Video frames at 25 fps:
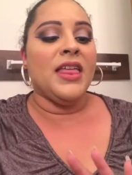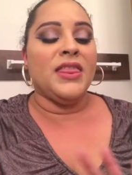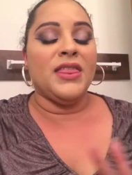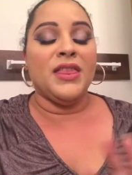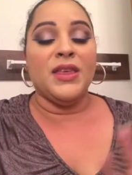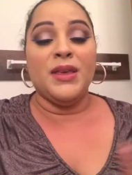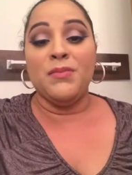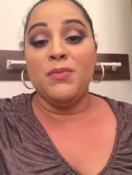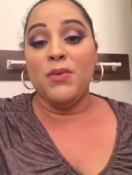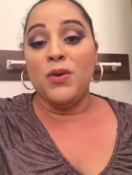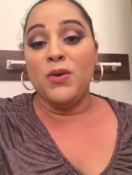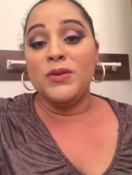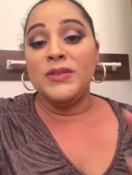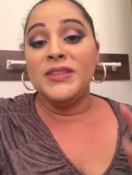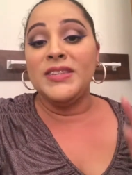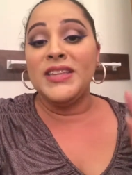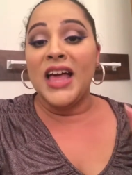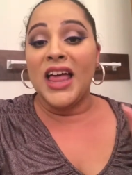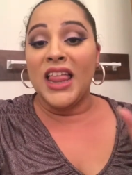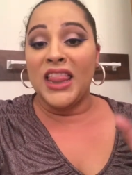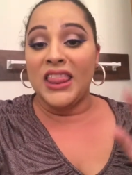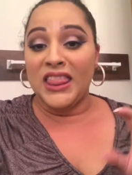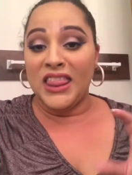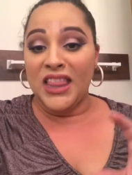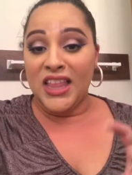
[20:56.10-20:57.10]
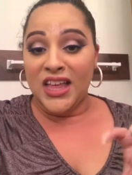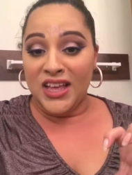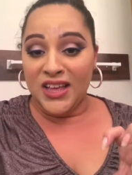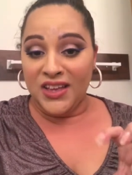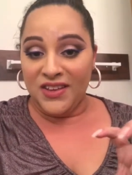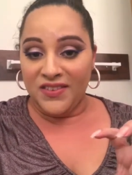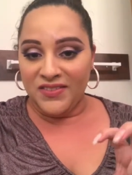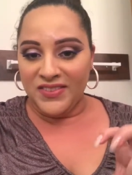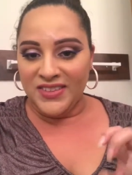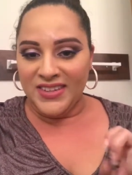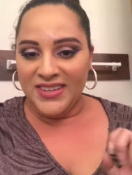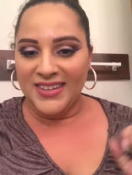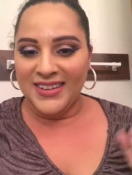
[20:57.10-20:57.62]
the most
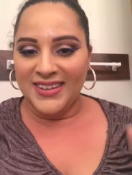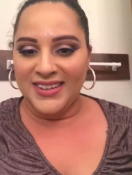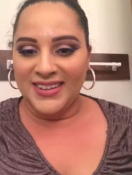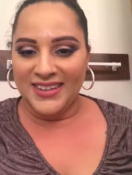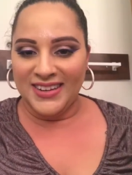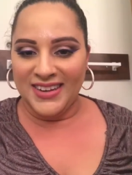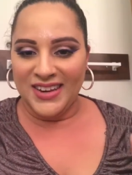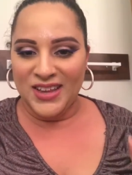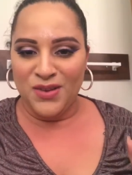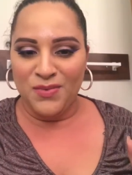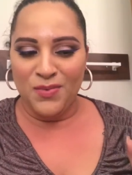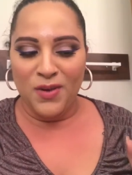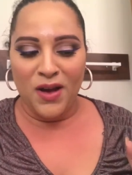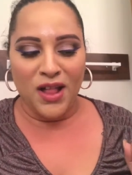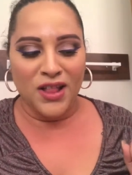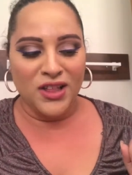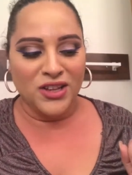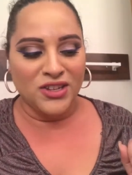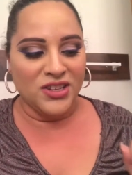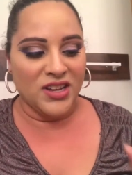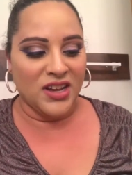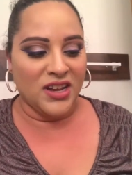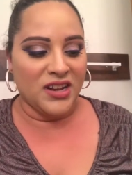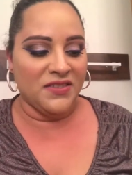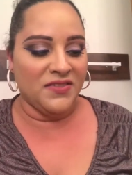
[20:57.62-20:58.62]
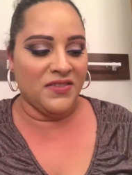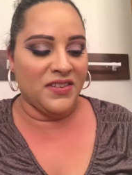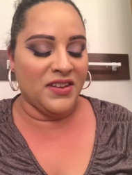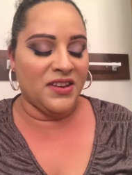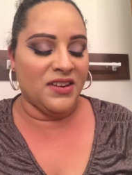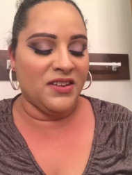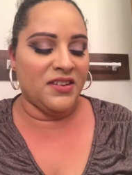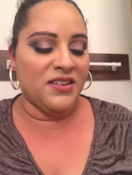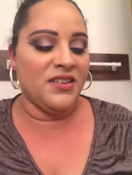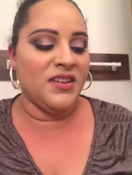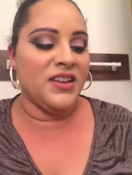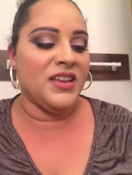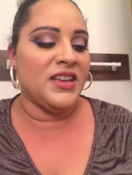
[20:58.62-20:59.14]
loved nail polish out of
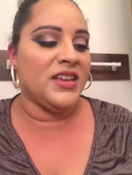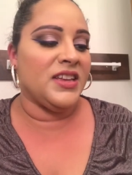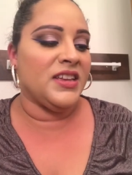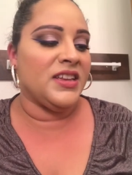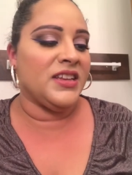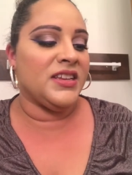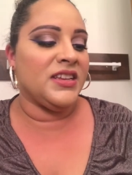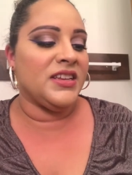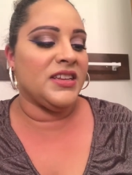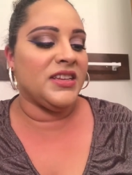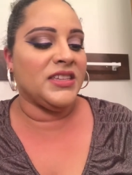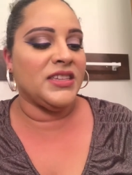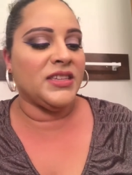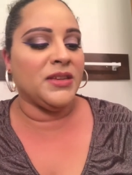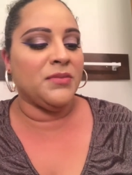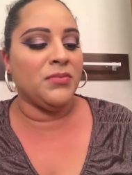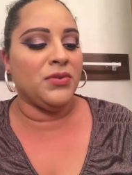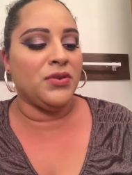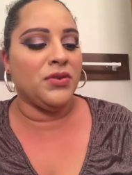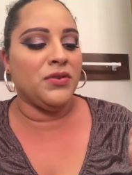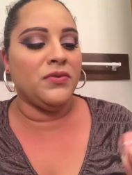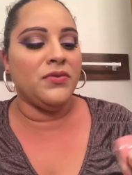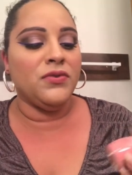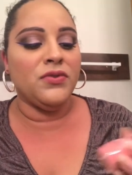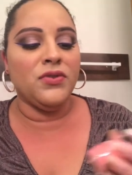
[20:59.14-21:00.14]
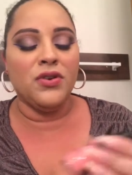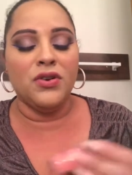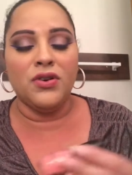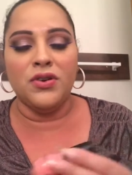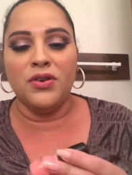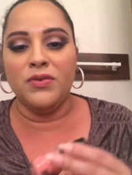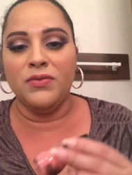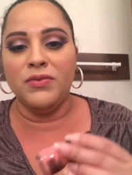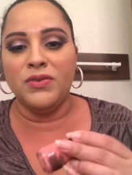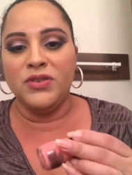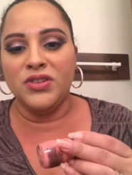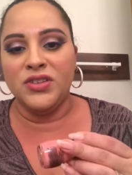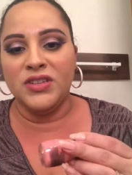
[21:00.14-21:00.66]
here is Beautiful
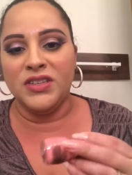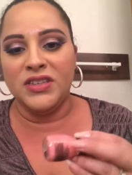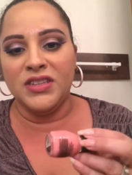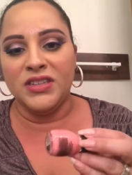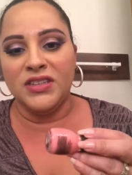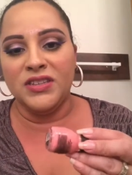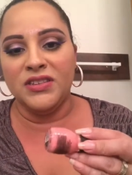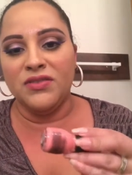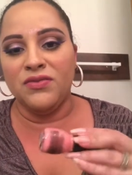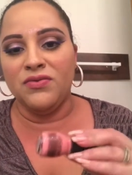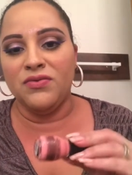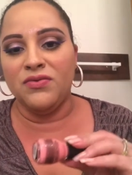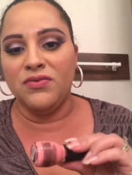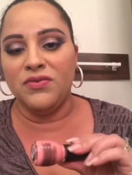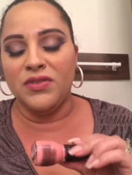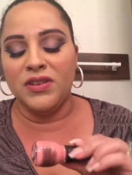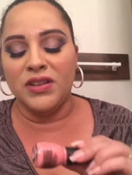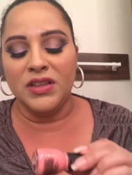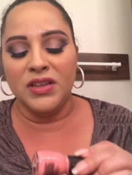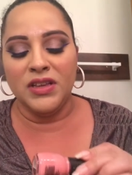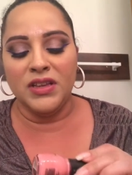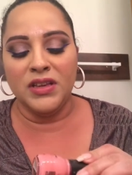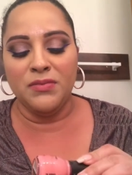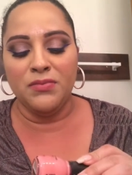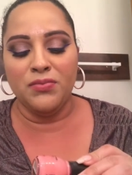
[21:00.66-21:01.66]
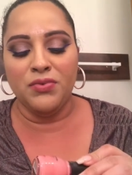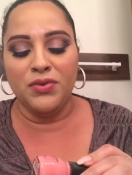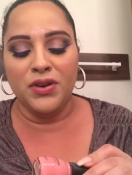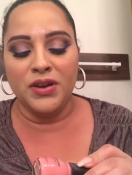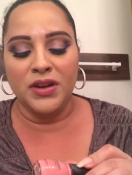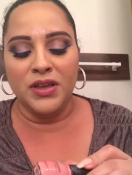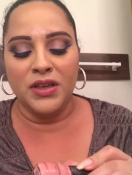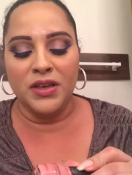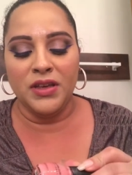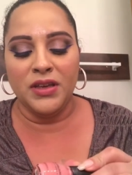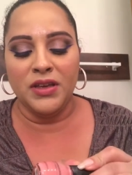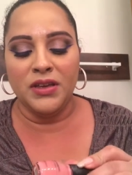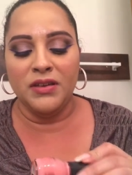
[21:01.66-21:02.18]
Girl, which is this really
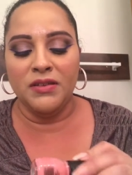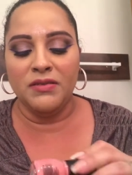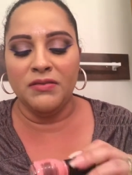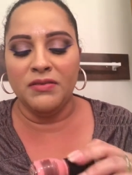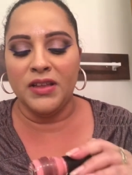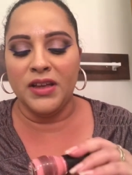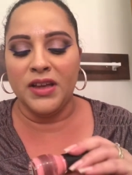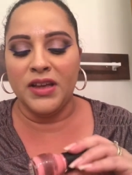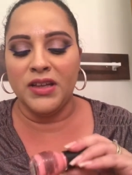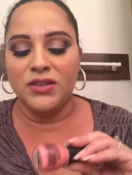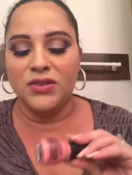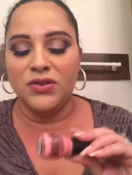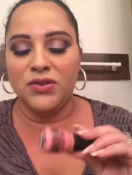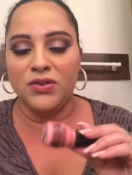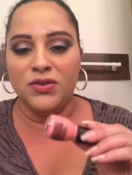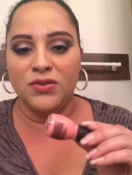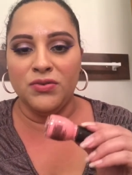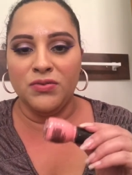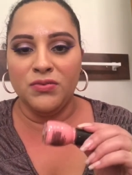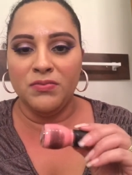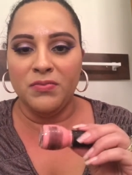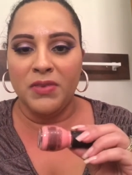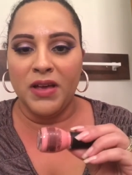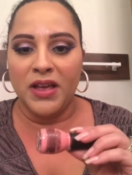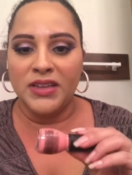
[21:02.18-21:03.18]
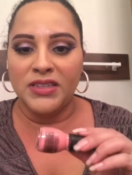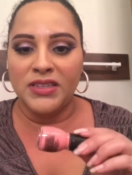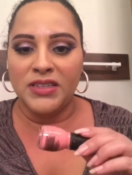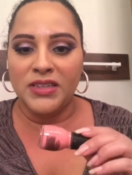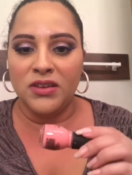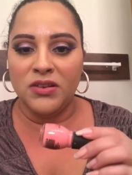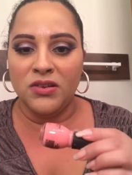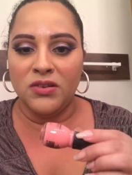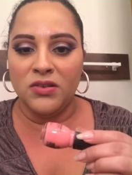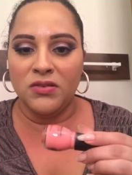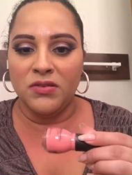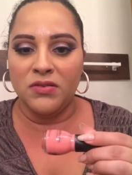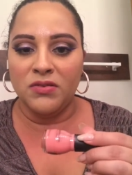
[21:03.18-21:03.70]
pretty, like I told you,
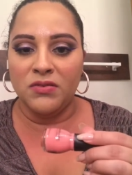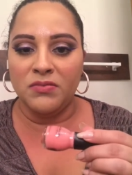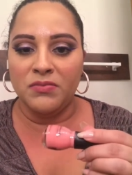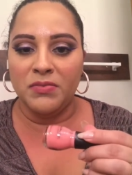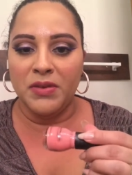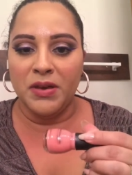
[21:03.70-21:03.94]
pastel